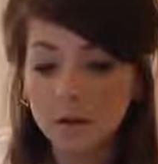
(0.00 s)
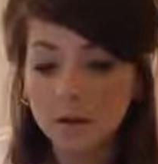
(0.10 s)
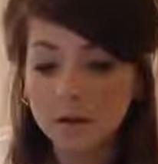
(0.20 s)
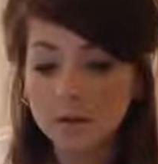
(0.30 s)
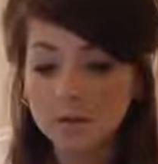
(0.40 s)

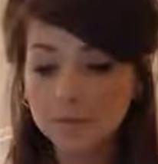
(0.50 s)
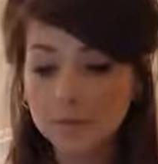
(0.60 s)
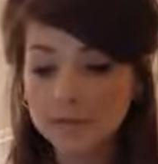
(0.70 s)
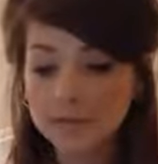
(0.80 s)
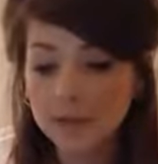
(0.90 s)
It doesn't
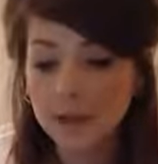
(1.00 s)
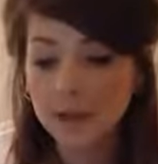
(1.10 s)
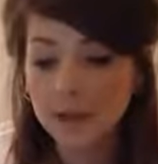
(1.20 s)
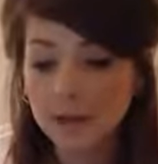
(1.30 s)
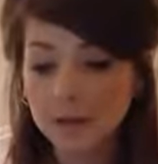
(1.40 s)
really
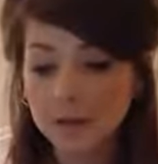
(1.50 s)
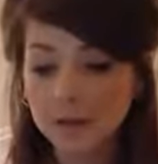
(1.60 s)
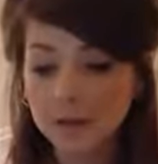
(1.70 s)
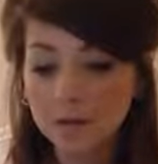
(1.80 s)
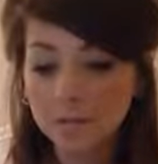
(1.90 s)
say.
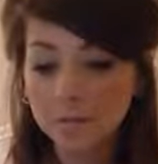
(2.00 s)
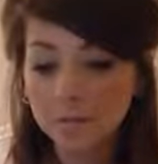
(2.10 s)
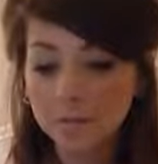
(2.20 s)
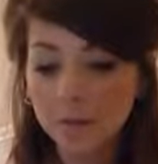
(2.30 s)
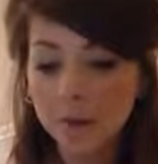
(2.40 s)

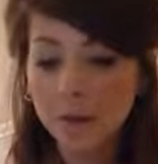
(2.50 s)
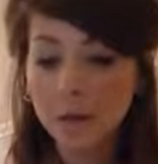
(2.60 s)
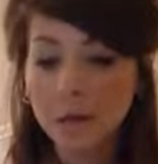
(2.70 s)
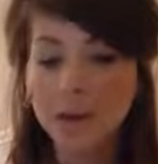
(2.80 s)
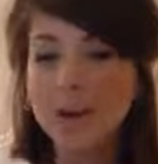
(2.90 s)

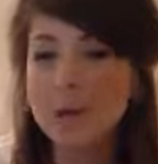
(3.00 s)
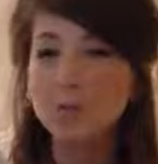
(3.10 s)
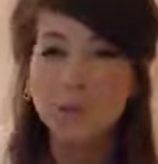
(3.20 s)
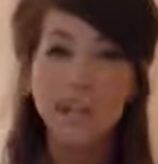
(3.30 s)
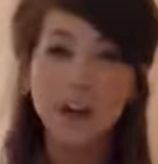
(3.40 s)
But they're not
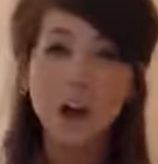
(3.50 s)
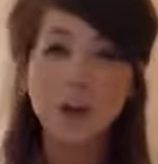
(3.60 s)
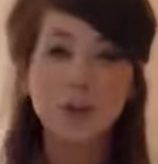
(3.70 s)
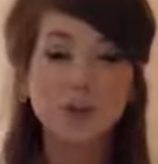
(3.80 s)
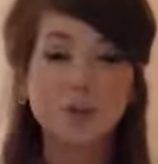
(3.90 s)
really
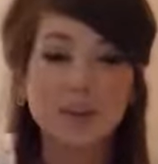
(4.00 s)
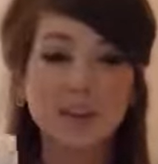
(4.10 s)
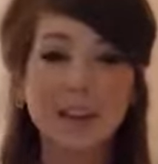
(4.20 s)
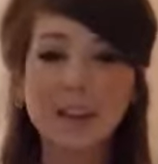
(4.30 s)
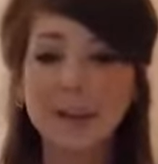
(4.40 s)
harsh on your
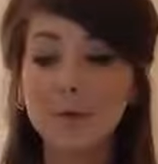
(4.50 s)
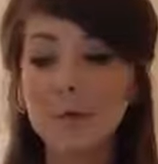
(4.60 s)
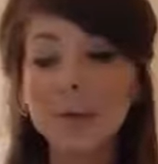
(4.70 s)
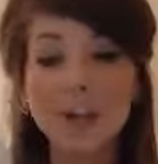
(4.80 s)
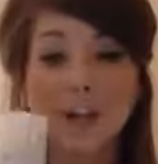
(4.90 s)
skin, they're
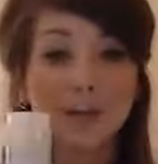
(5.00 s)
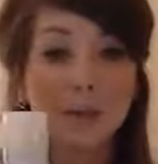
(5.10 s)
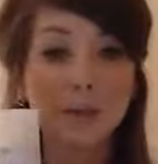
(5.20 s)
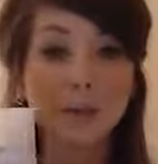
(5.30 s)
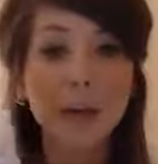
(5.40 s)
really
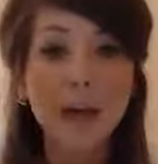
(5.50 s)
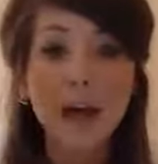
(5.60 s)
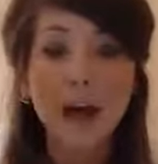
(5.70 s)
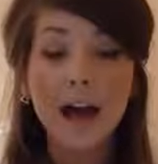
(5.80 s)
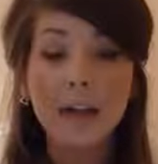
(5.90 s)
gentle,
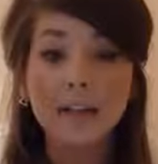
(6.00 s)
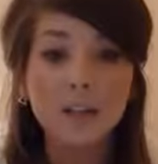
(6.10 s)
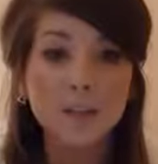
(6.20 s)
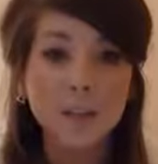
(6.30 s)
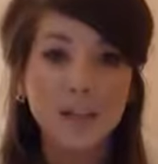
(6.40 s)
and it
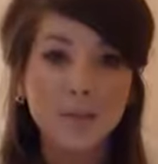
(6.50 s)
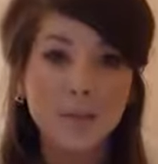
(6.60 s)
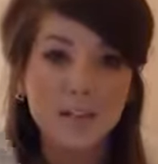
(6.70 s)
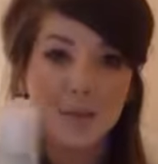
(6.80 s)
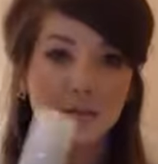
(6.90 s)
just makes my
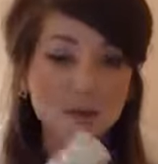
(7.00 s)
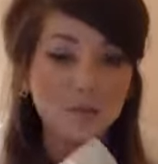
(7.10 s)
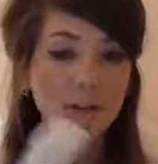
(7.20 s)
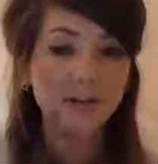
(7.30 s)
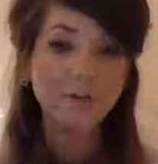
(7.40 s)
skin feel
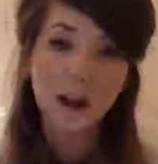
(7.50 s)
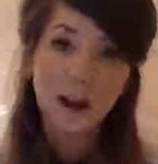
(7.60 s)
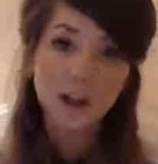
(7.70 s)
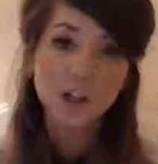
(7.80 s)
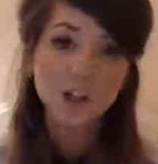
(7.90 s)
really
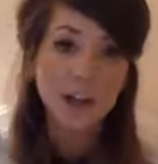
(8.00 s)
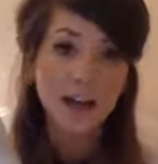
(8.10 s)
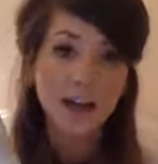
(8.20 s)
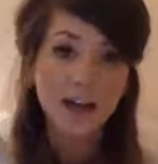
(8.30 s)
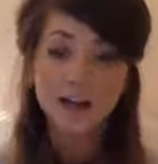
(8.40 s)
fresh,
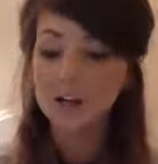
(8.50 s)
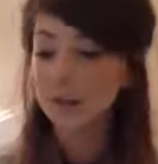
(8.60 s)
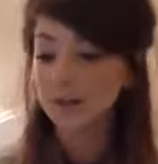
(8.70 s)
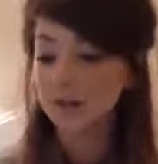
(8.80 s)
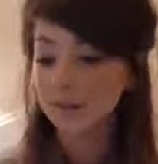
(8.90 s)
and it
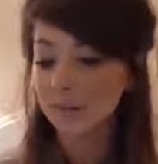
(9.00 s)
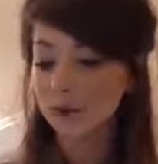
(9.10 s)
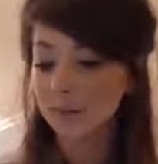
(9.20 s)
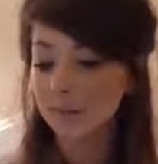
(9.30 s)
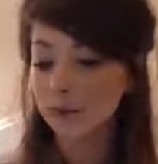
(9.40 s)
looks
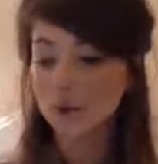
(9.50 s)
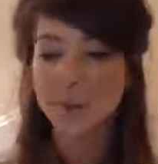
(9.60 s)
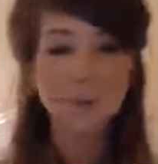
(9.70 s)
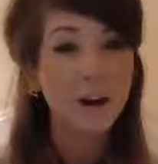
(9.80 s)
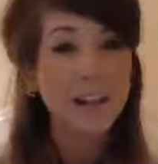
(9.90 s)
a lot
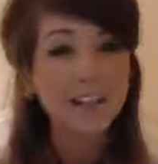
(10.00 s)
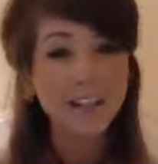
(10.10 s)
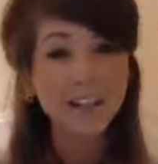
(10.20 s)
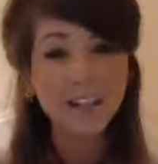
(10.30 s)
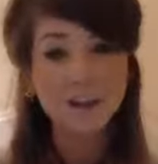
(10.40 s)
more
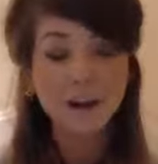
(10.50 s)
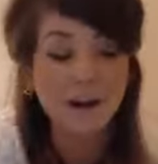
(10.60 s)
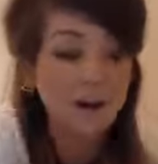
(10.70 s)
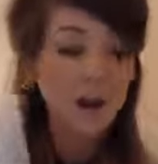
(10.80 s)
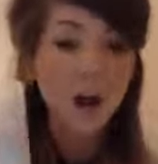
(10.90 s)
radiant as
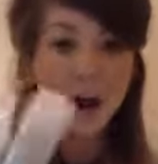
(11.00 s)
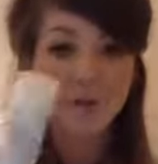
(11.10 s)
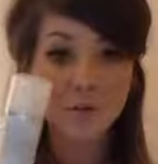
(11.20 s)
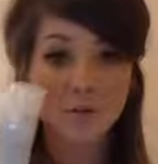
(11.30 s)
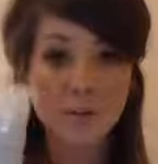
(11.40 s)
well
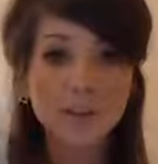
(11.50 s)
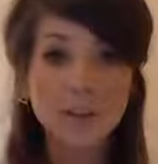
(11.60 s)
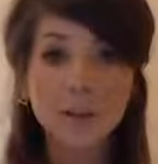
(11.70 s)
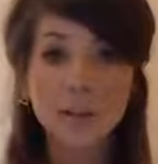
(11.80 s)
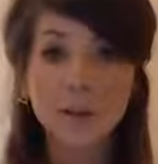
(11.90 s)
after I've used
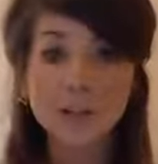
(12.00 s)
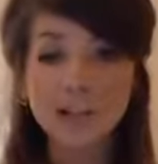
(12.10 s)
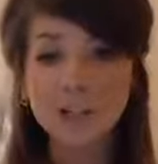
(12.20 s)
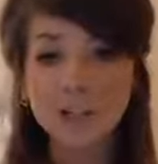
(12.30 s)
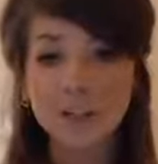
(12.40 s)
this. So I
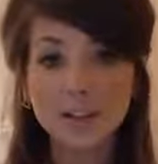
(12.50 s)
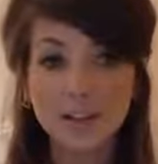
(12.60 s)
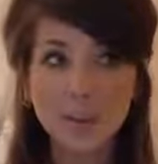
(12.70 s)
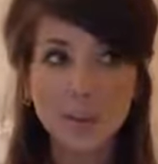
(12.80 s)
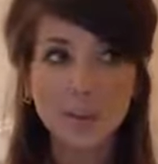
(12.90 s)
tend to use this
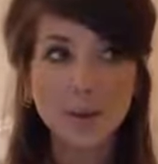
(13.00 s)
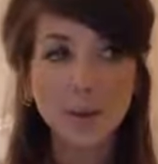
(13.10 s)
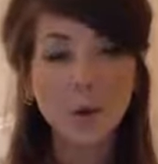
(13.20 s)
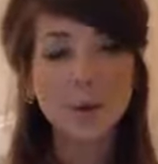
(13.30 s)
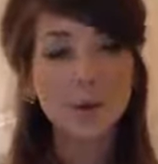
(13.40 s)
probably
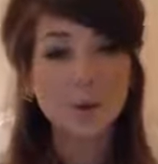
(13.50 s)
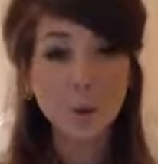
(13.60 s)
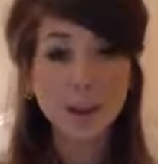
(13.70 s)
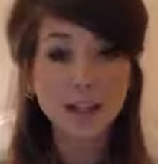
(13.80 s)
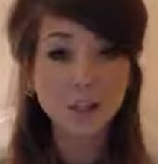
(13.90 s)
once or
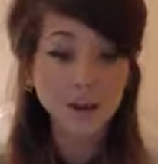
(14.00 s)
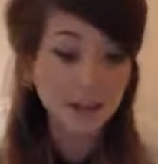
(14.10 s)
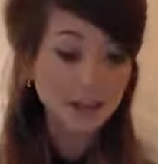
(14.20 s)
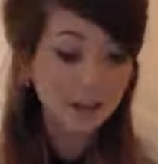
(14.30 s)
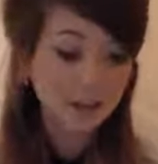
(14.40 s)
twice a
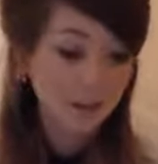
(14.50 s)
week.